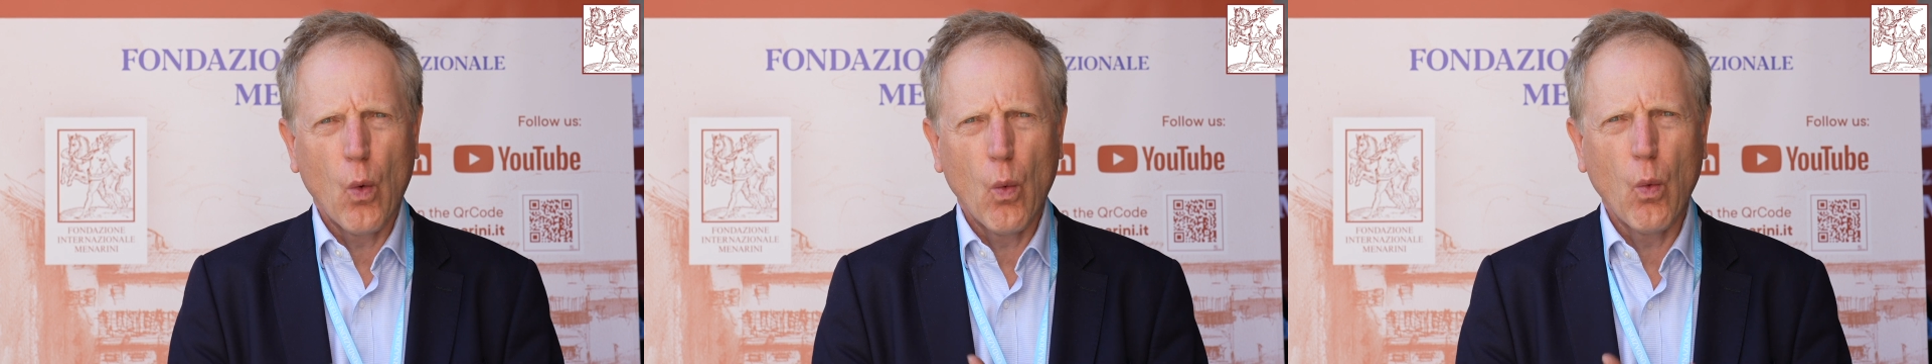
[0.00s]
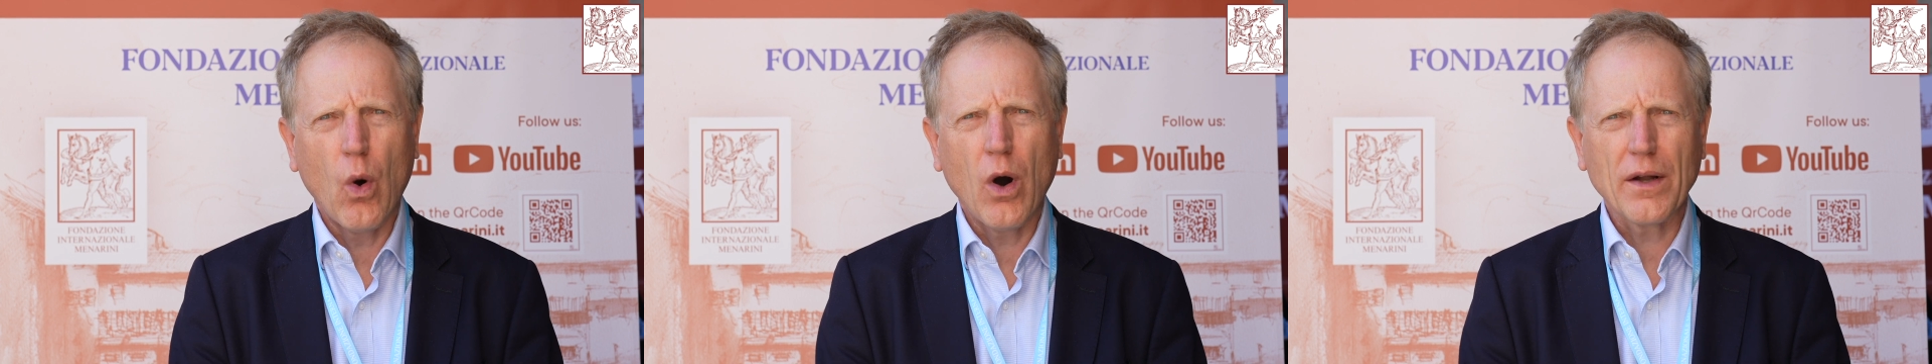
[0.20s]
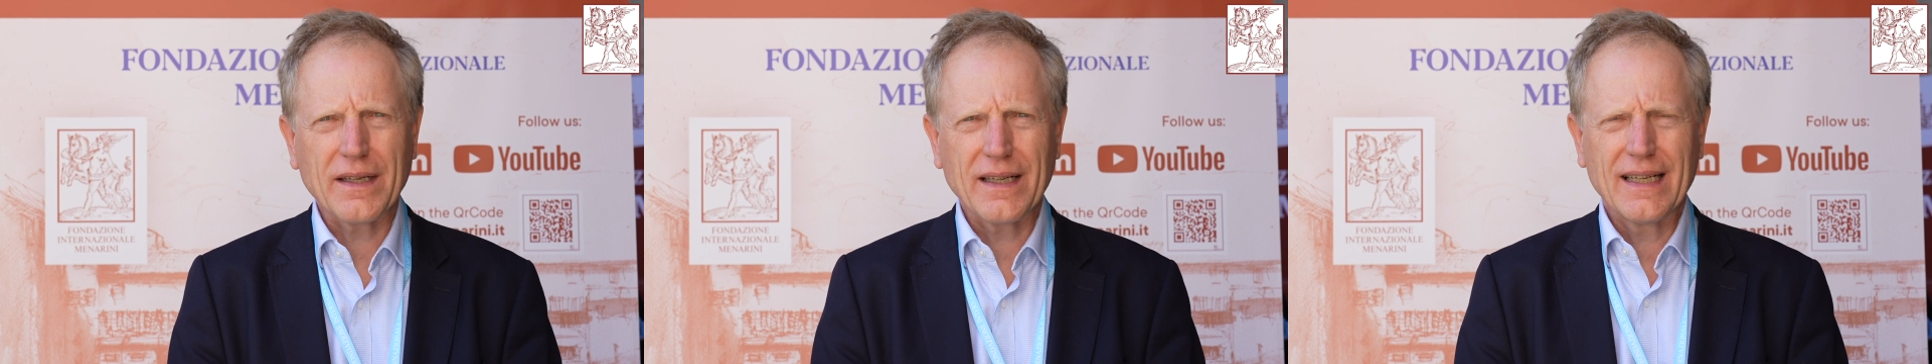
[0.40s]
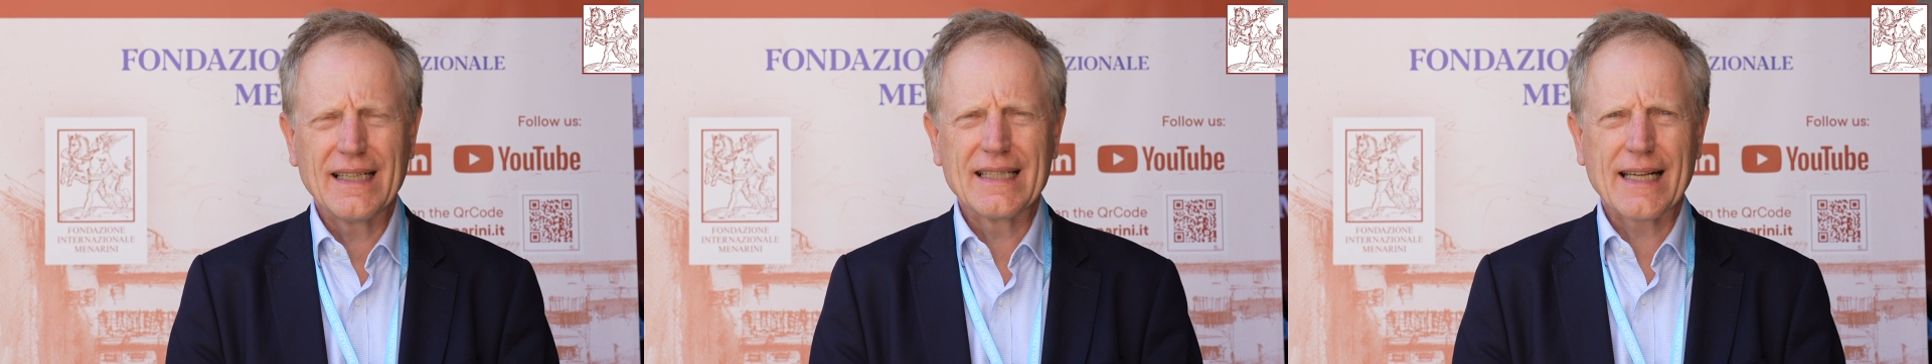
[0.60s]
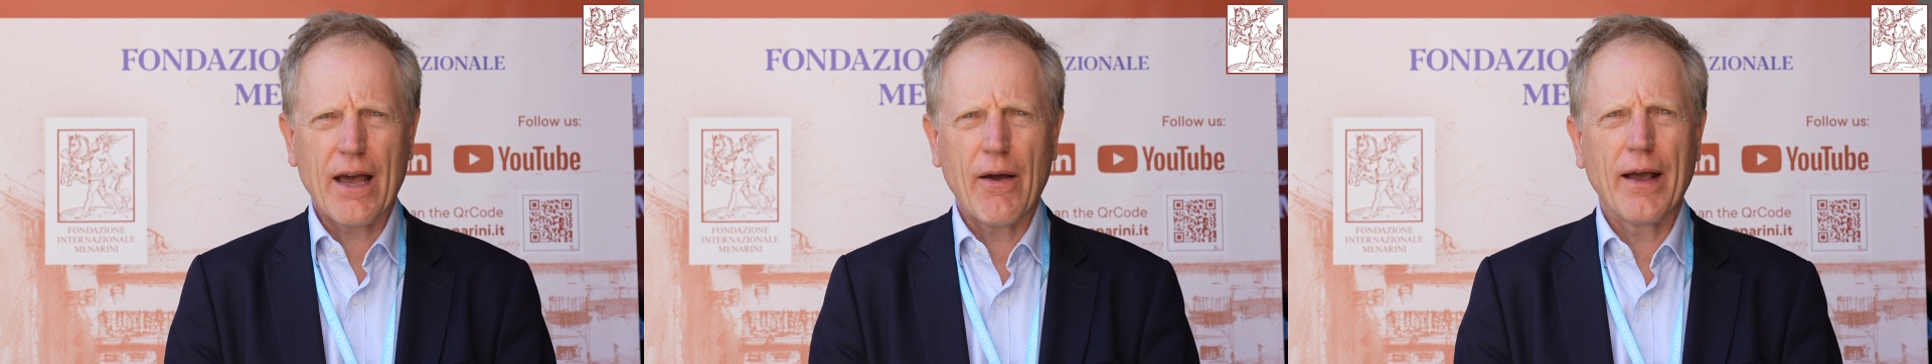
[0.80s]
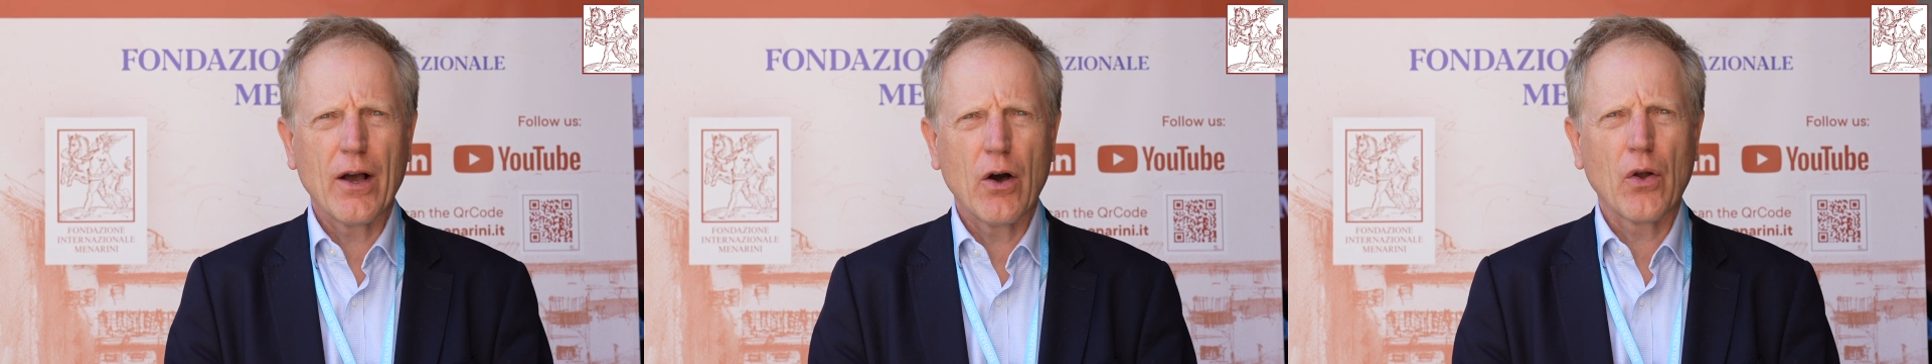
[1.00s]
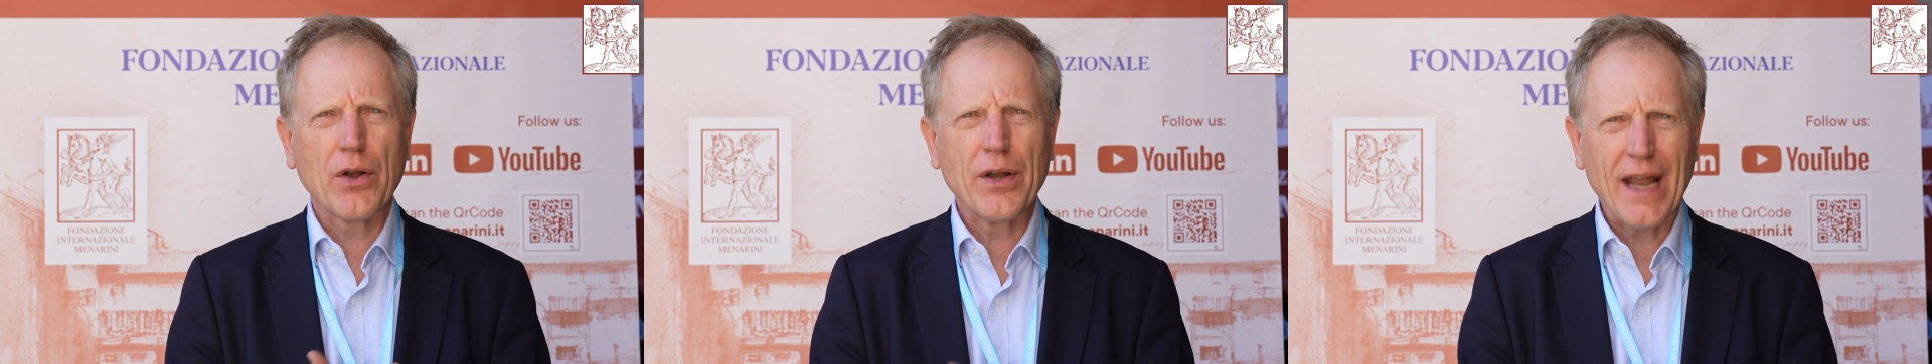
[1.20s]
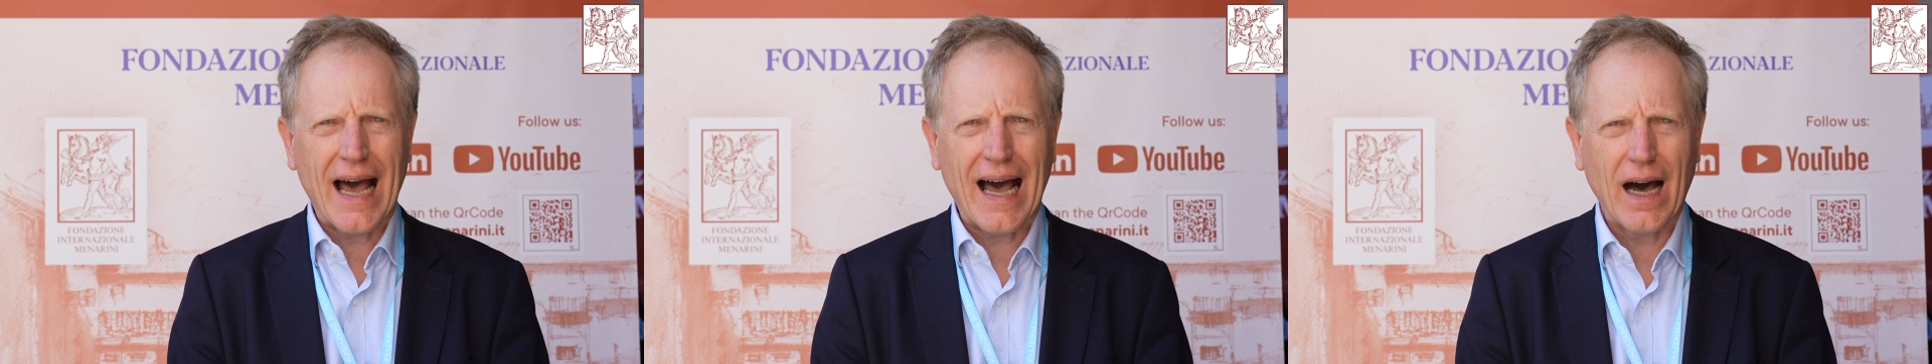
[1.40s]
what is going
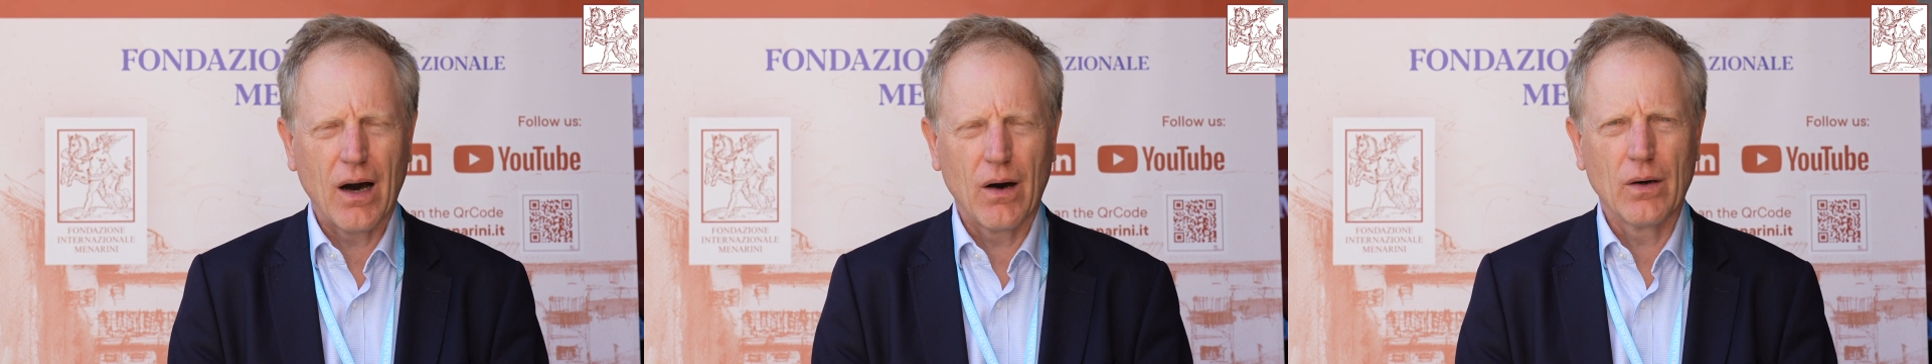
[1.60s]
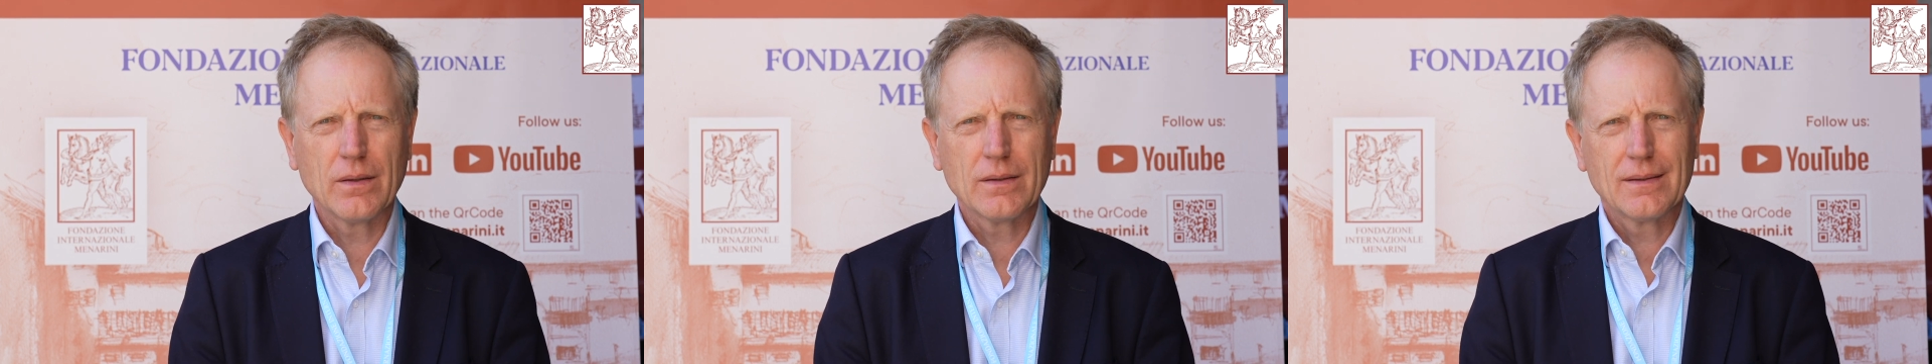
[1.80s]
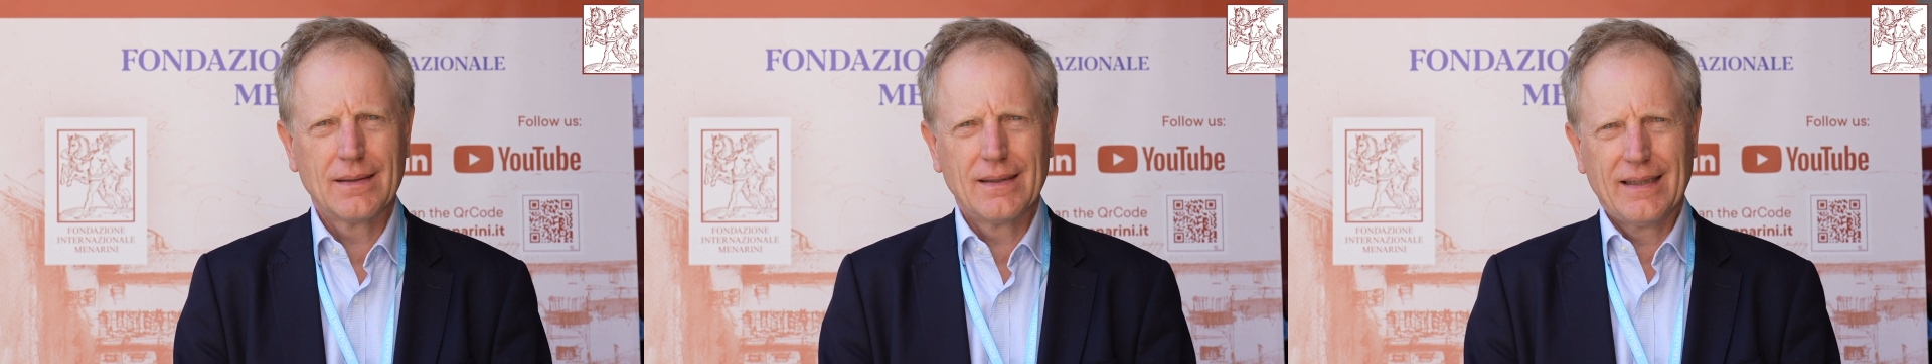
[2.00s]
on now